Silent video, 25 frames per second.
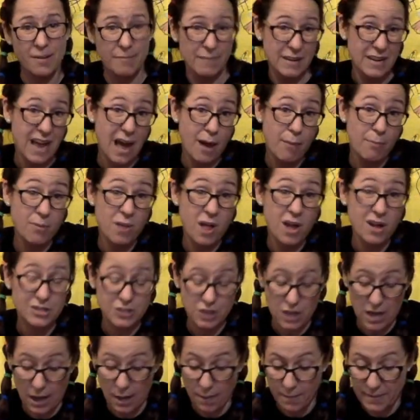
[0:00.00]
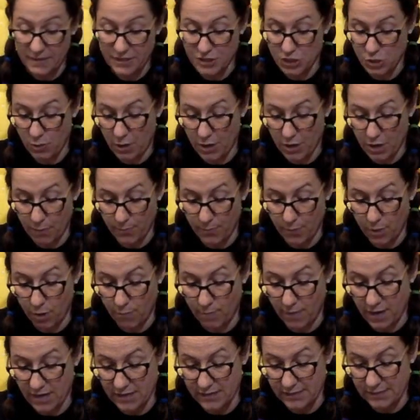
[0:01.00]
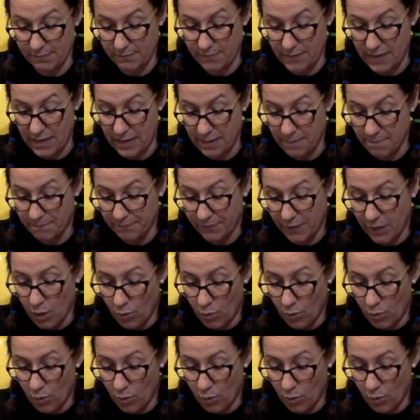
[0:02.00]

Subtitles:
I mean, how big do you want your bookmark to be?